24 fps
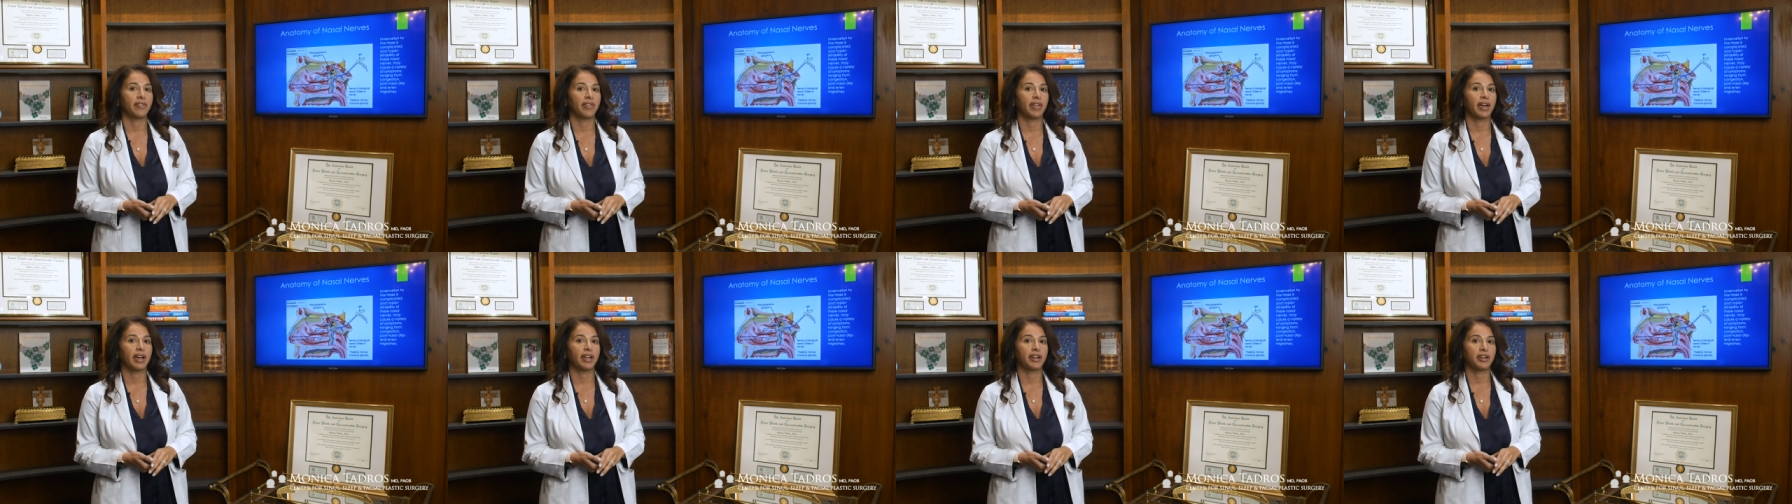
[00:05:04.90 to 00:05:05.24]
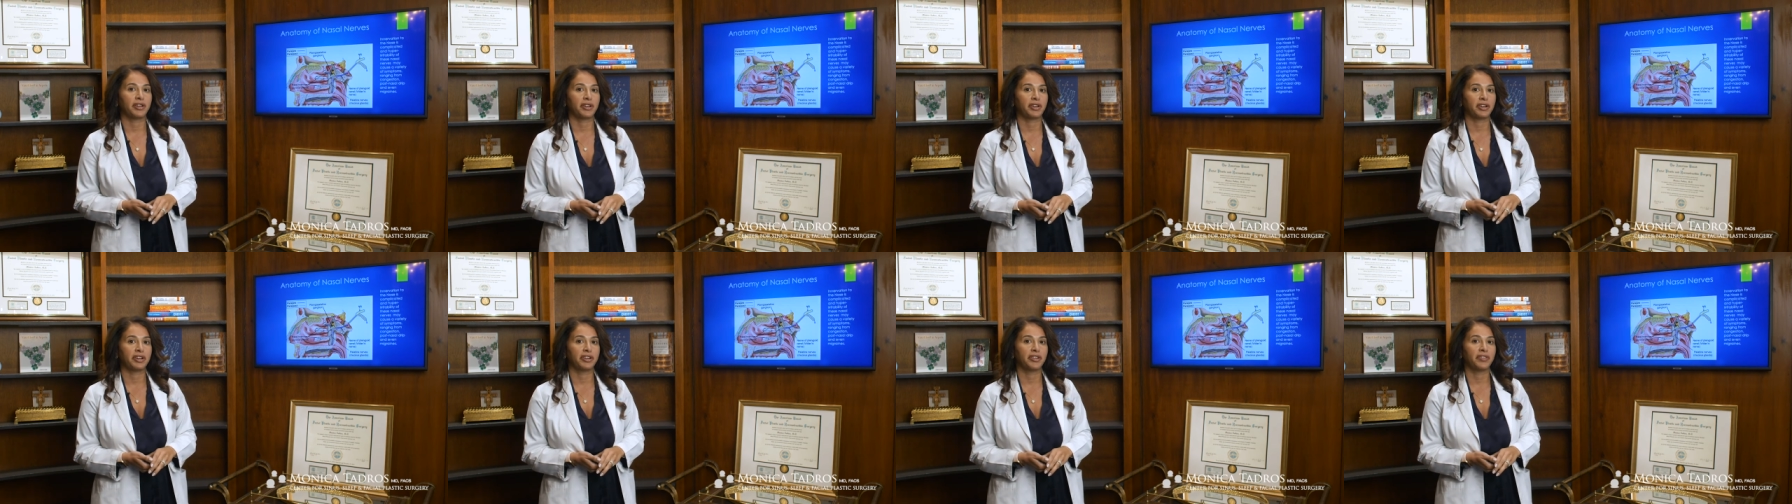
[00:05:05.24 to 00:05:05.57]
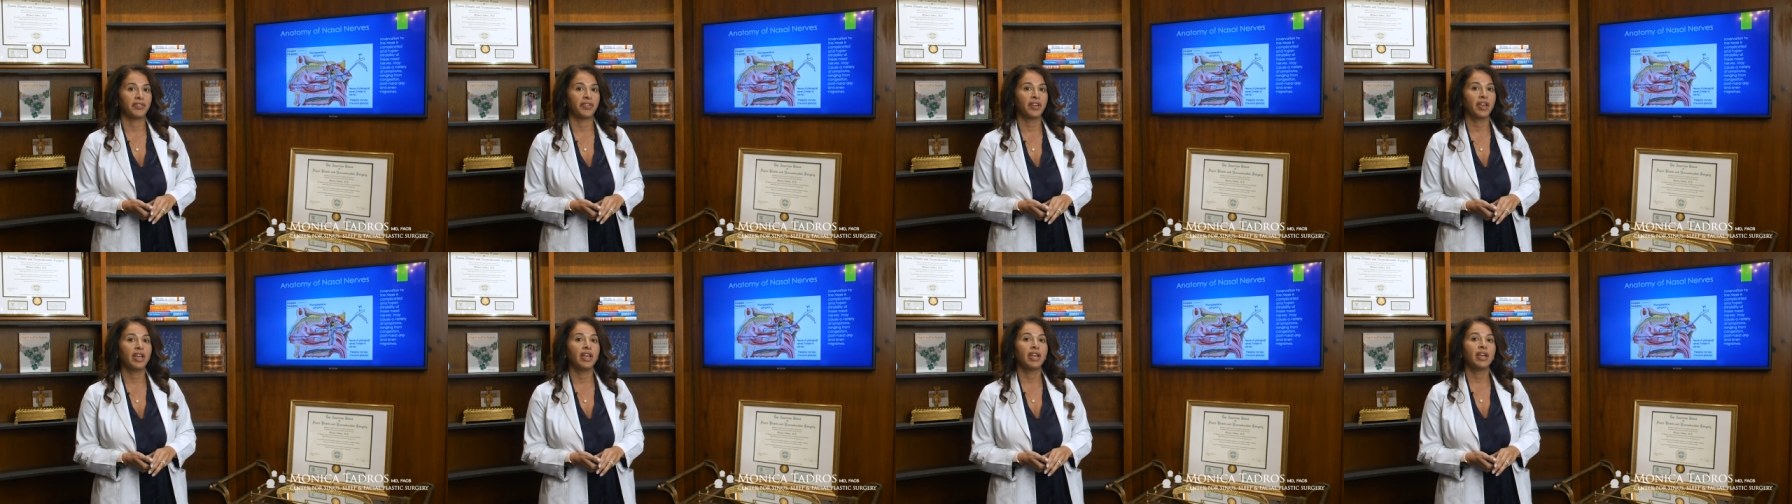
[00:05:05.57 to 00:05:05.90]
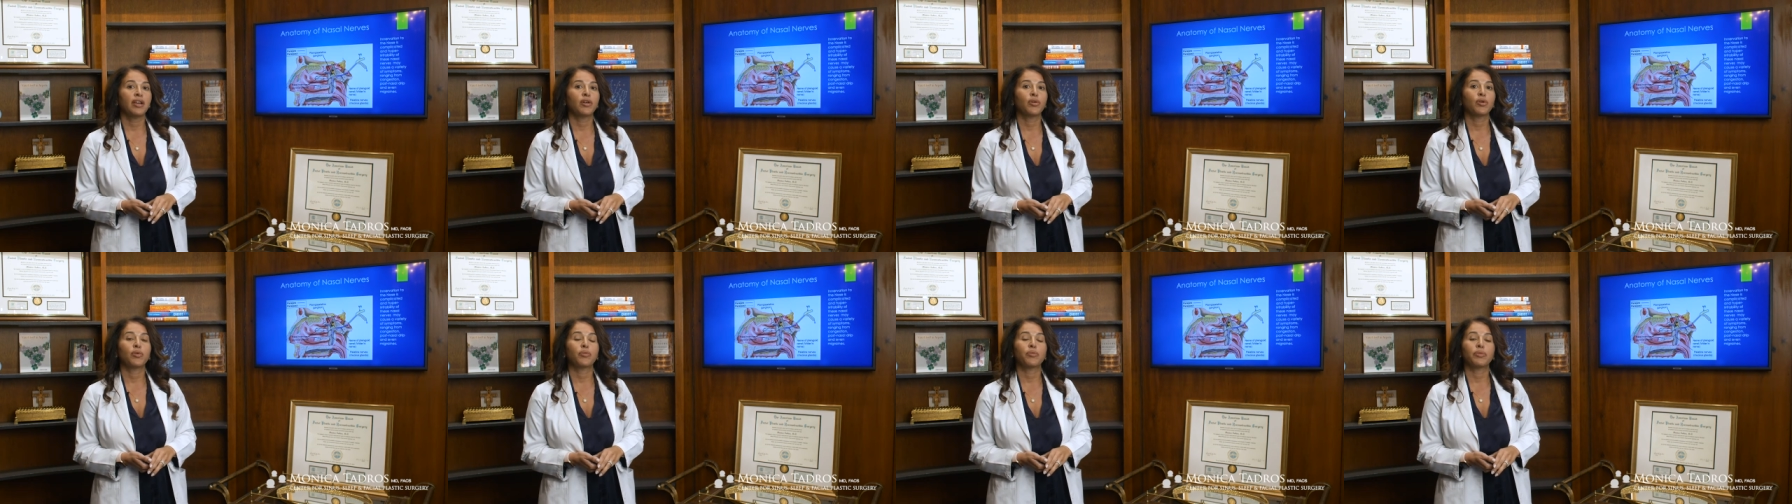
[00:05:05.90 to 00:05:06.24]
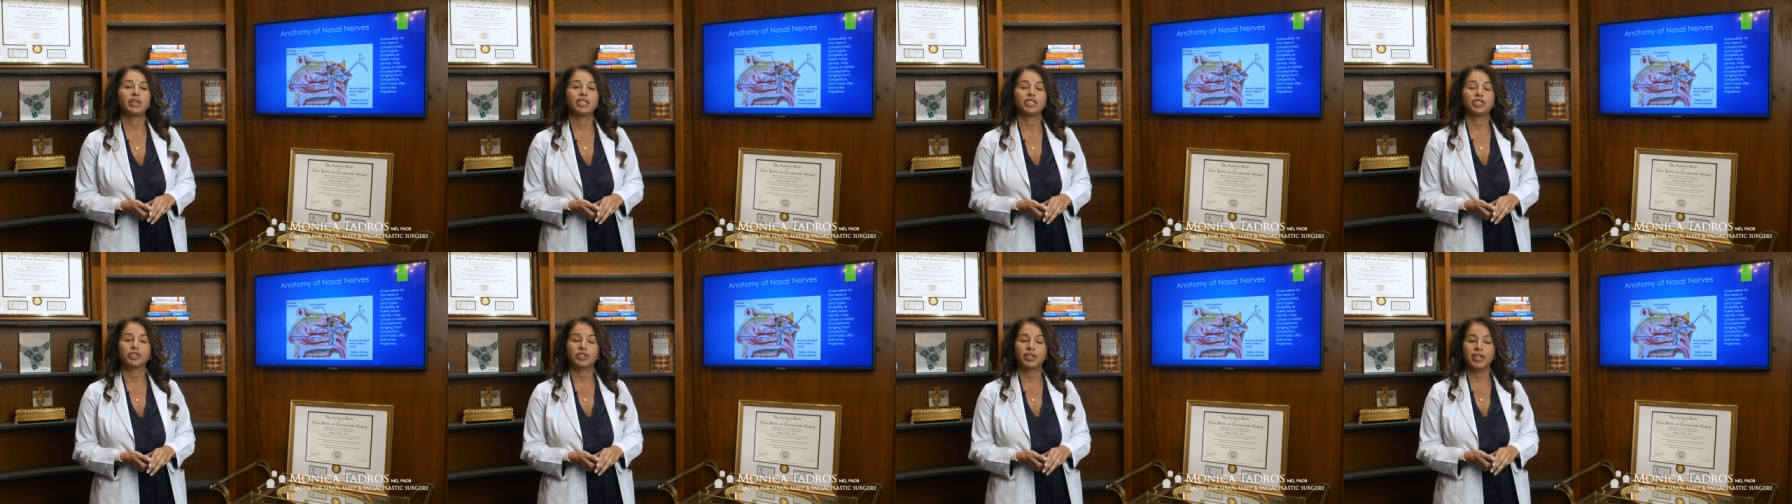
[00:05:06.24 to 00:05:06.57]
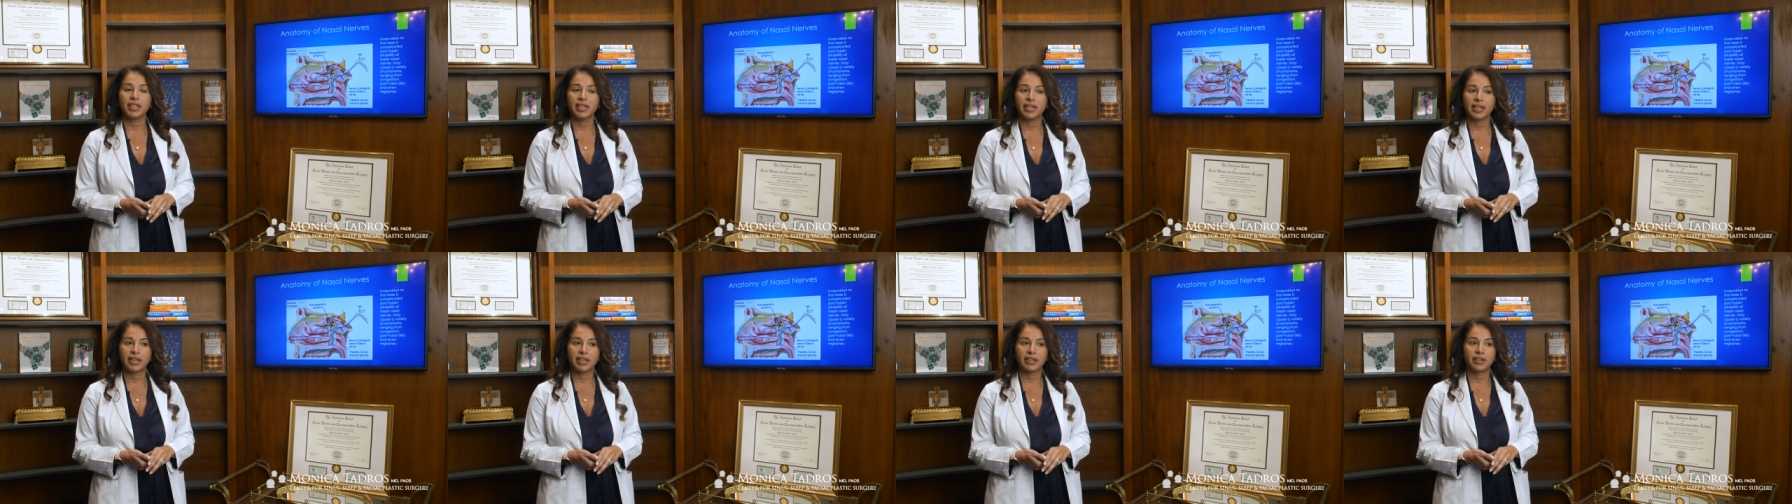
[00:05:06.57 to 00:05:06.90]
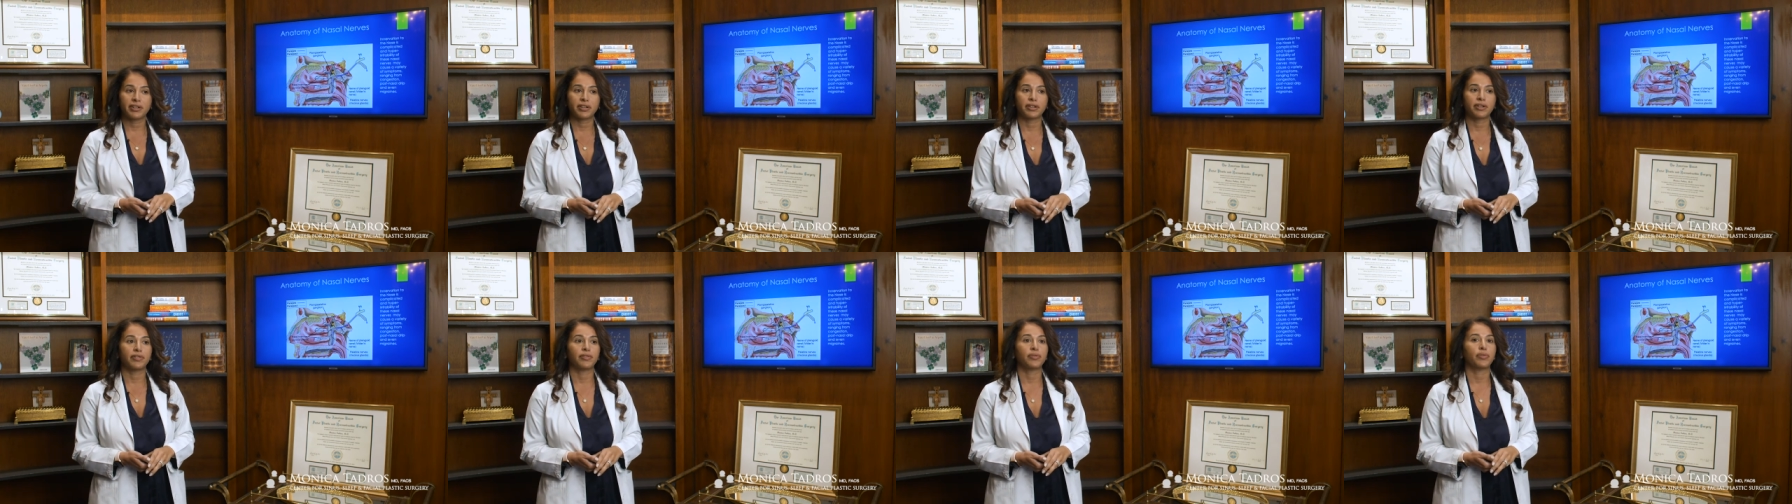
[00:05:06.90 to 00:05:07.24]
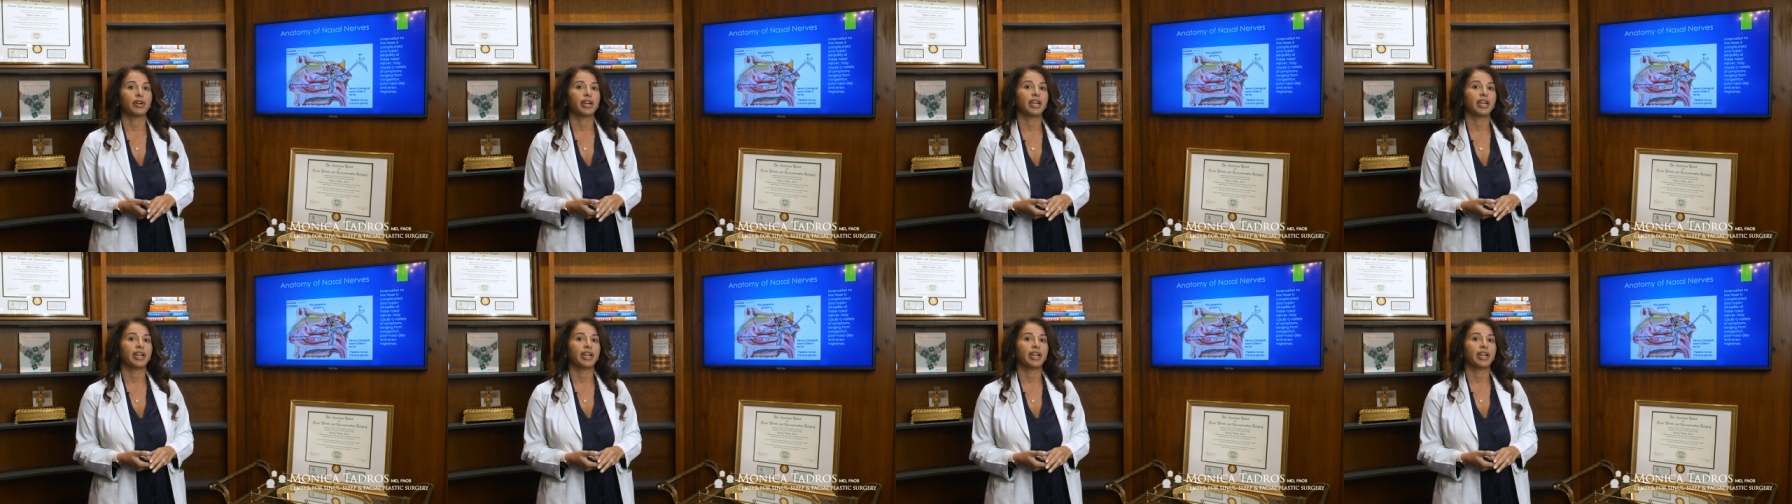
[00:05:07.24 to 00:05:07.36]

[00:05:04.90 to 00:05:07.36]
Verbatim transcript: of that nerve. When we treat that nerve,